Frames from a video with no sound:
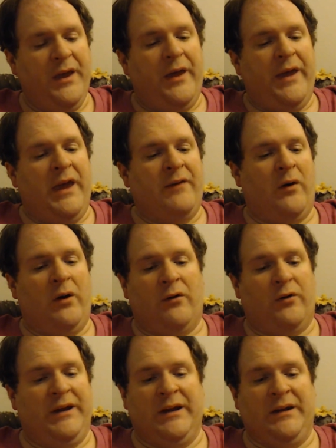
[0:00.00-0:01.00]
If,
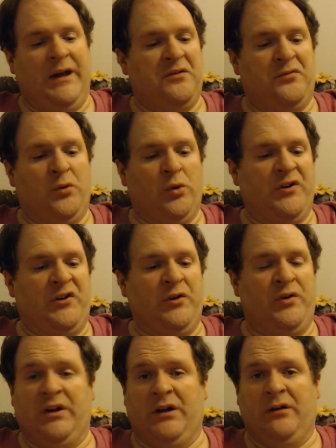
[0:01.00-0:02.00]
however, he cannot afford 2
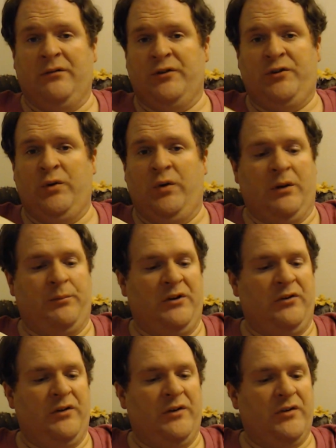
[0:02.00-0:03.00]
doves or 2 young
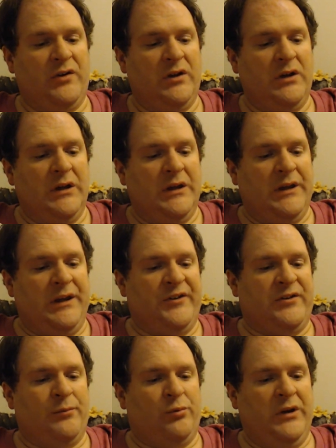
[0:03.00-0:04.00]
pigeons, he
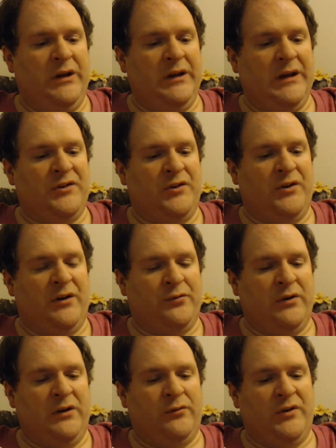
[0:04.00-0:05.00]
is to bring as an
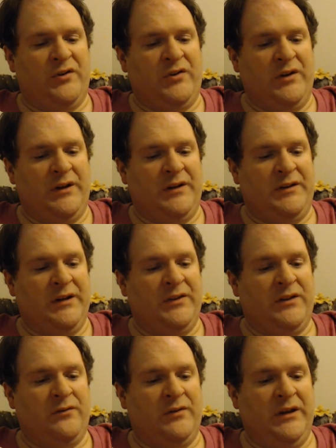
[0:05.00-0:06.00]
offering for a sin
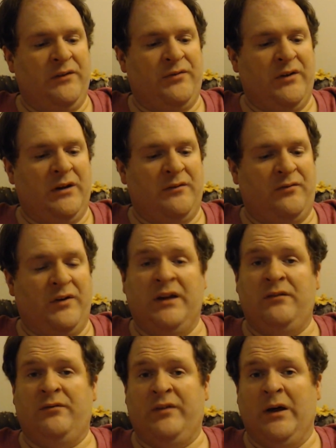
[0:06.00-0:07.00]
1/10 of an ephah of
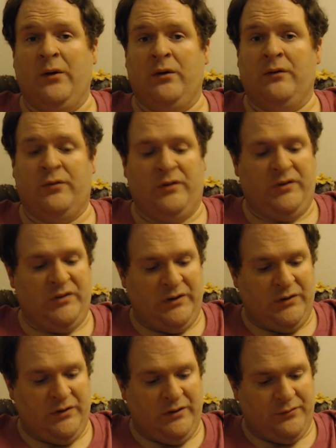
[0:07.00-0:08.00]
fine flour for a
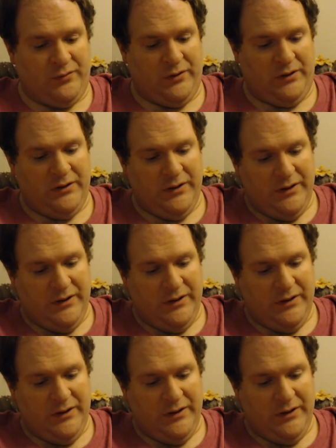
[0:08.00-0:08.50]
sin offering.